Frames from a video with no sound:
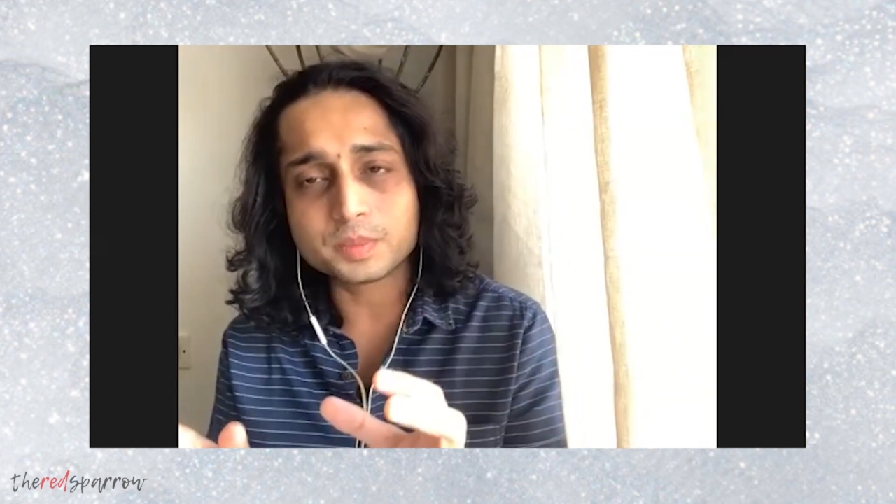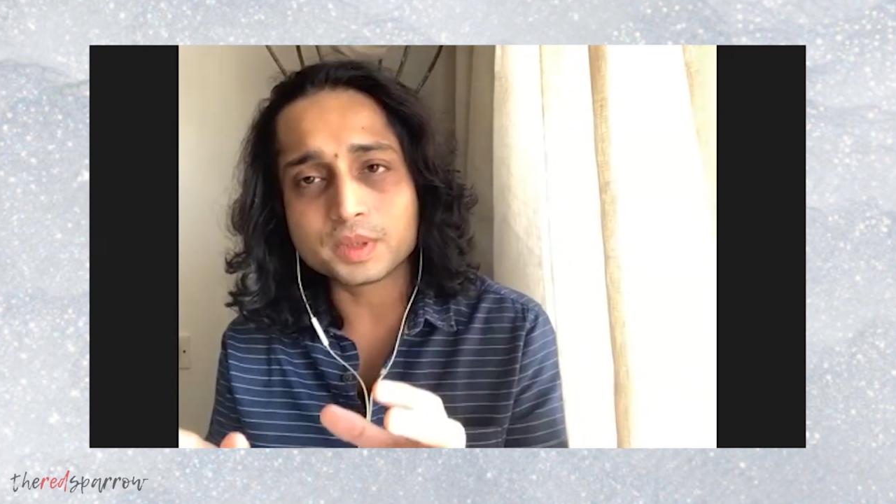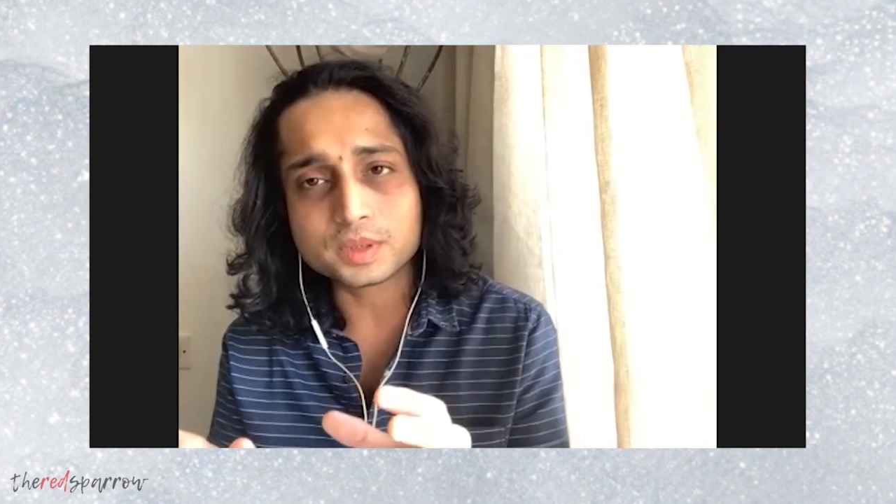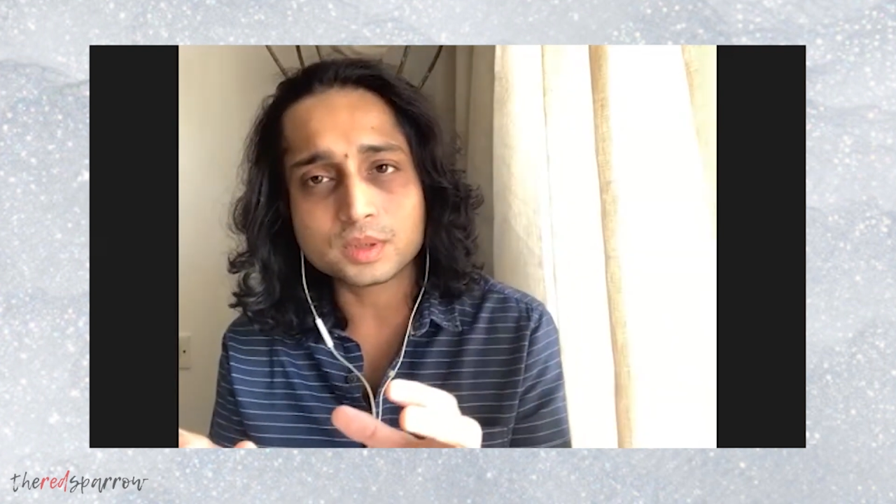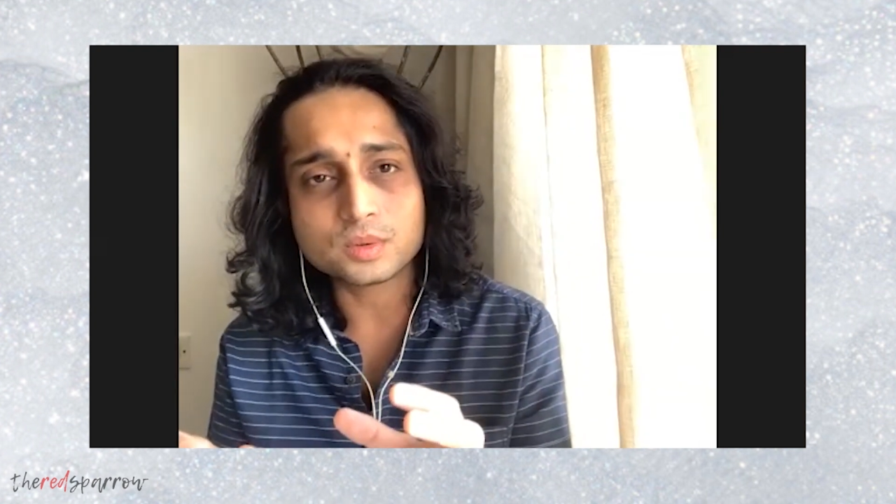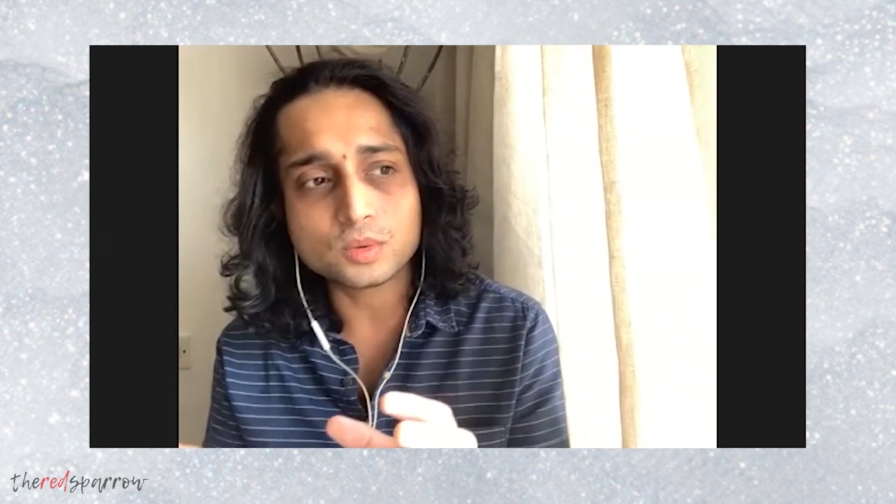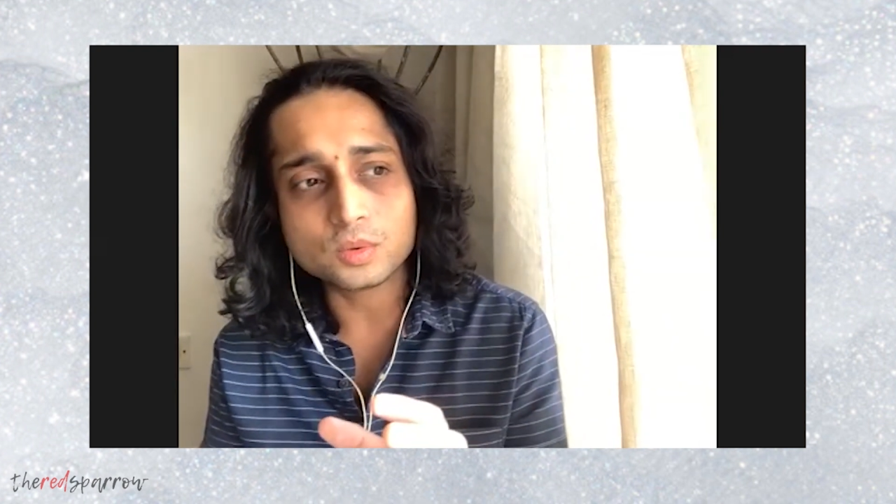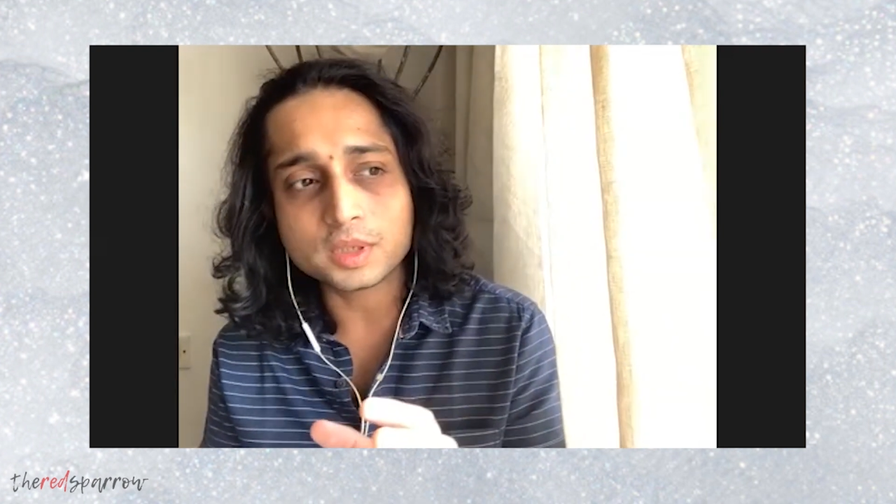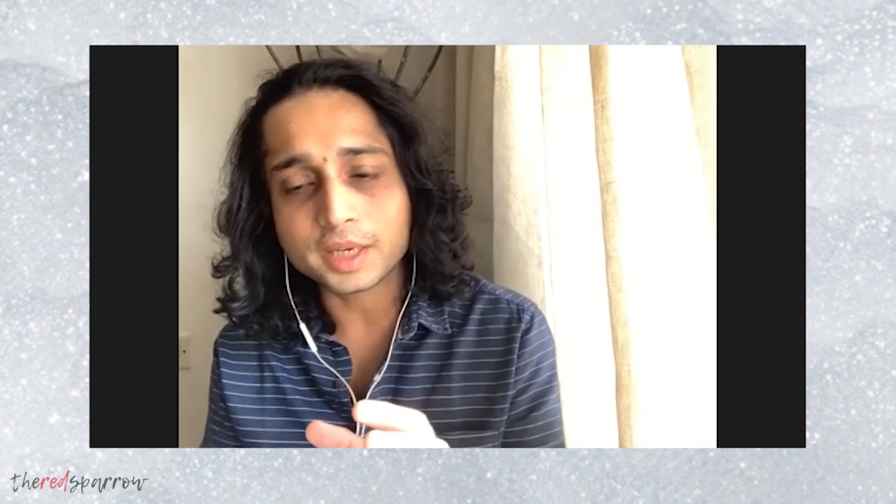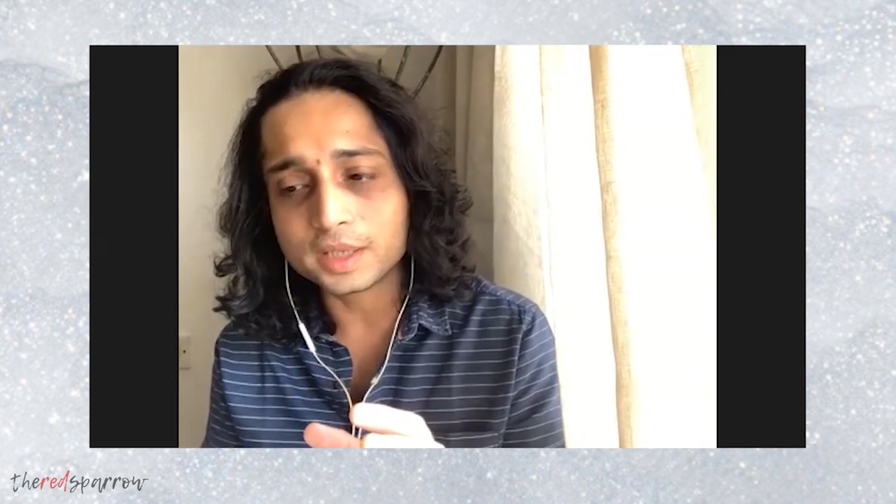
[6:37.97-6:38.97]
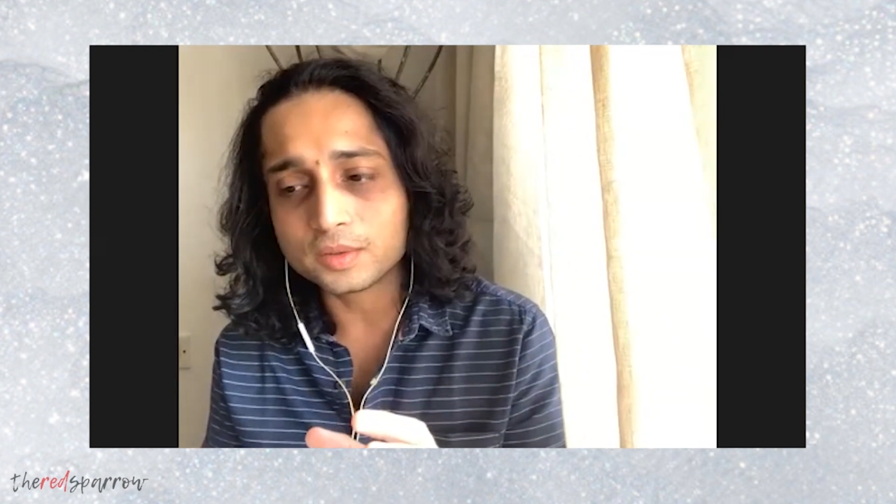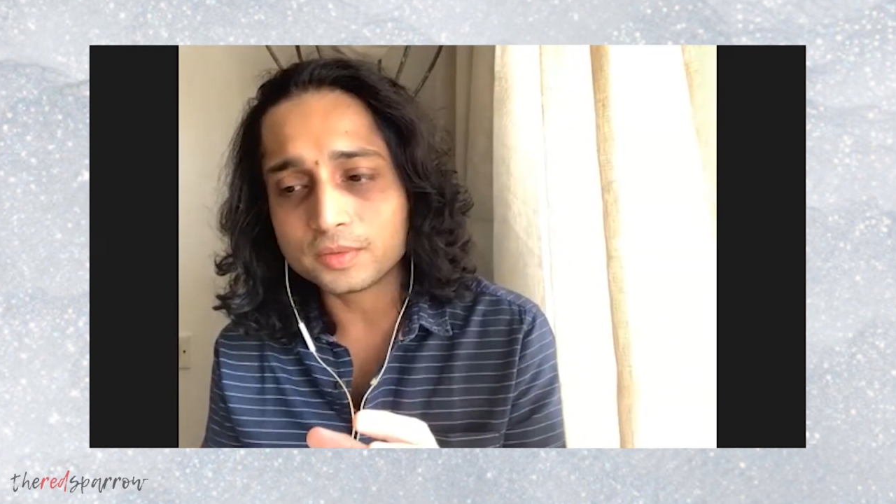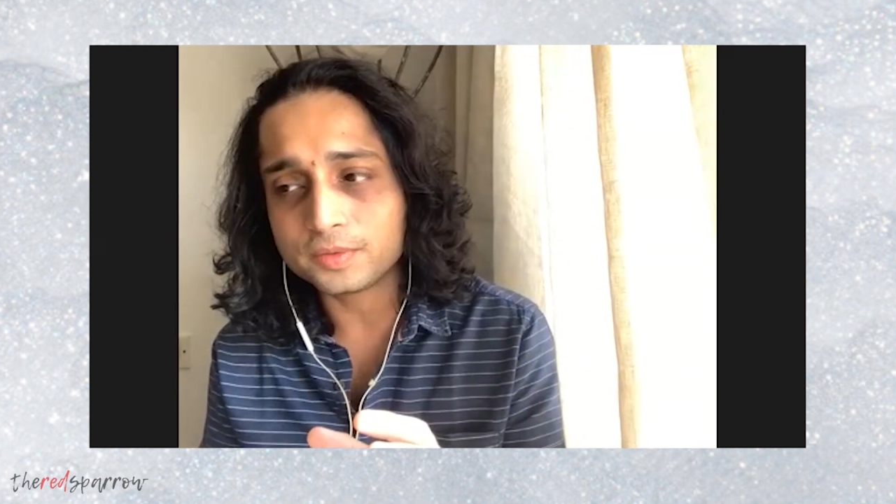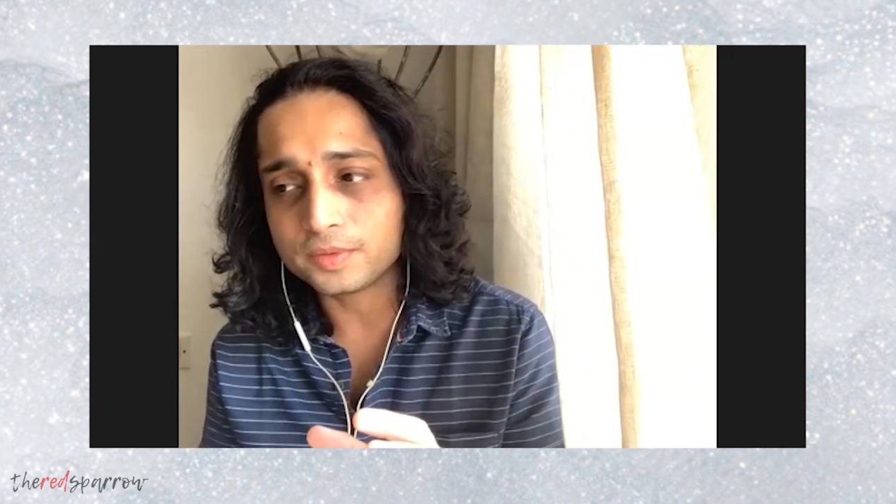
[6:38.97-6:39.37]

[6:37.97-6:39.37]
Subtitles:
person who kind of